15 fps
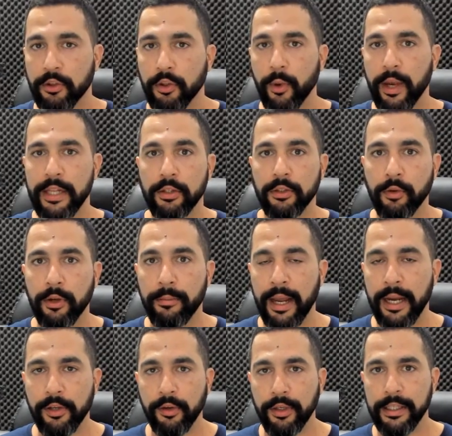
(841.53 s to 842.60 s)
So the way to do it
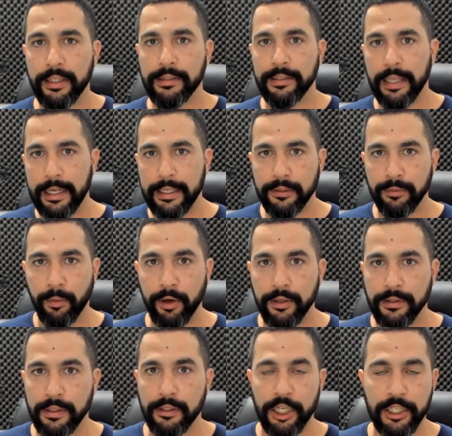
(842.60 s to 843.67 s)
manually is as
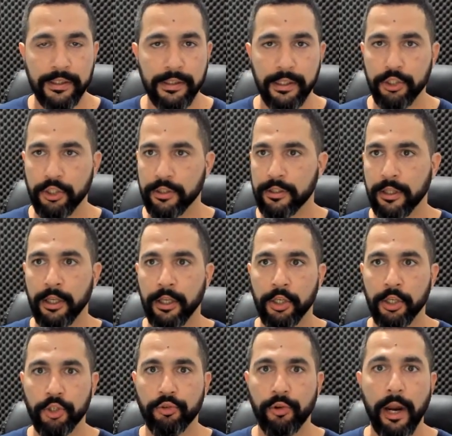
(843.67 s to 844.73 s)
Martin suggested, just
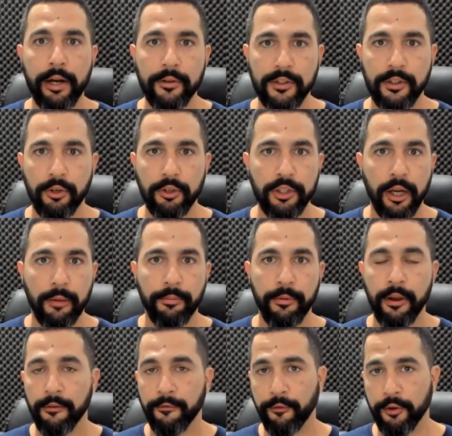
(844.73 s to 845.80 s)
try to search
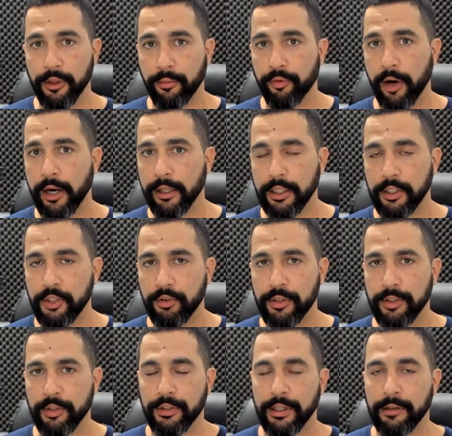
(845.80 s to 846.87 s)
up for the product that you're
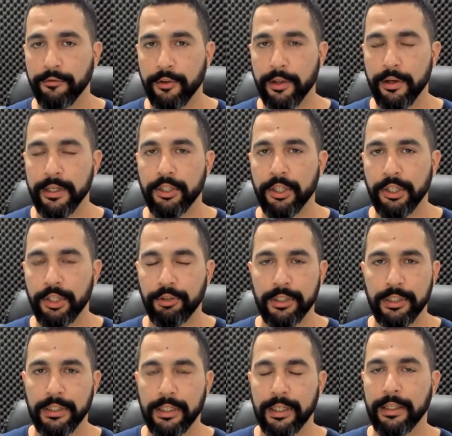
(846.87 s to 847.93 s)
interested in, for the niche that you're
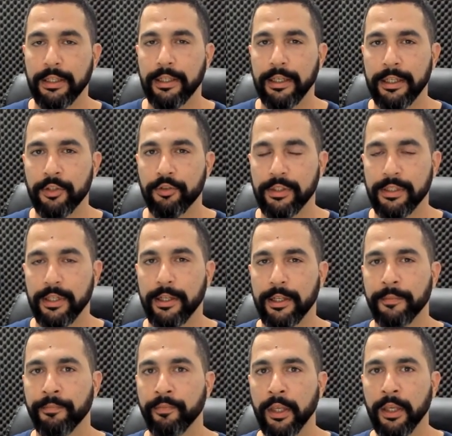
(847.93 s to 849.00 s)
interested interested
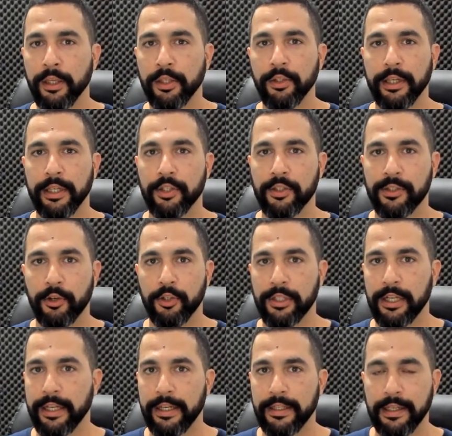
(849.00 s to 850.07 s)
in. You can
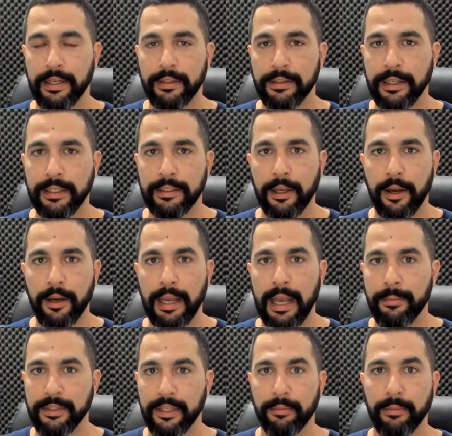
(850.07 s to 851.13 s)
search, like you said, on TikTok.
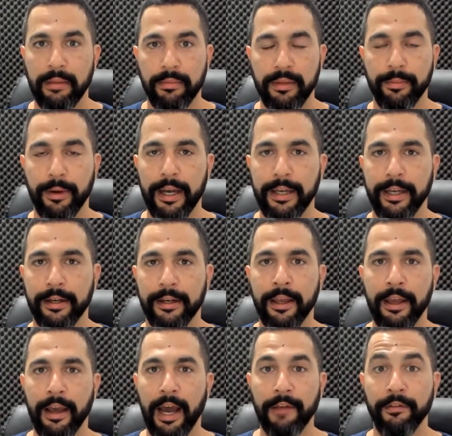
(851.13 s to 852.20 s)
Amazon made me buy it.
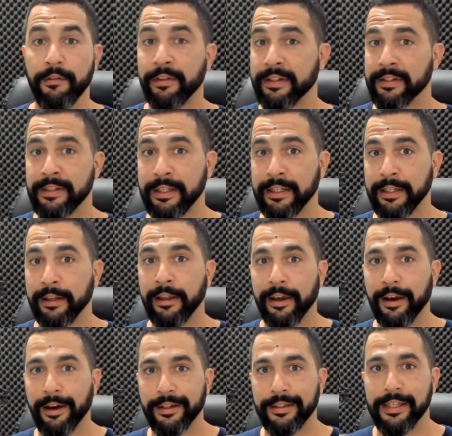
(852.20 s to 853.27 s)
I've even seen
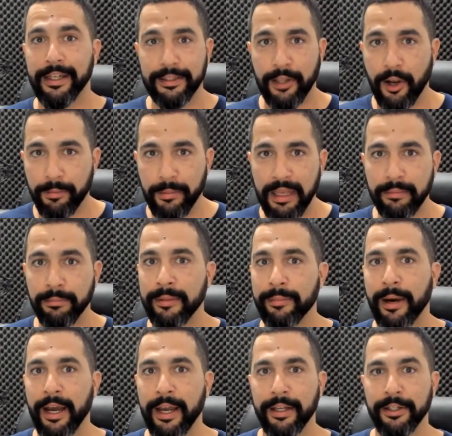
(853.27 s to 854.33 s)
uh, TikTok made me
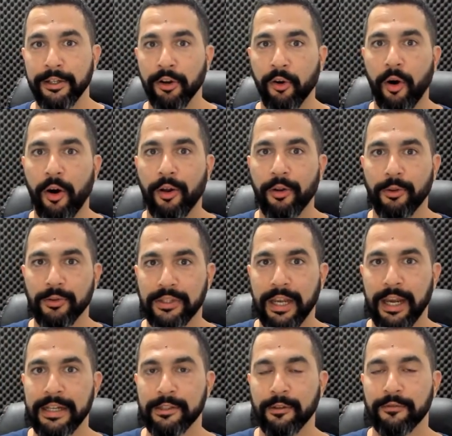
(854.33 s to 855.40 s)
buy it. You know, all those
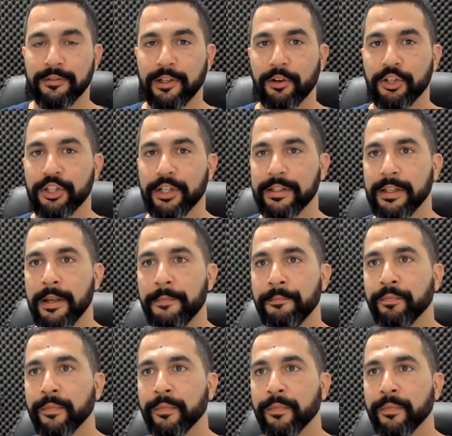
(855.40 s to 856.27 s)
kinds of searches,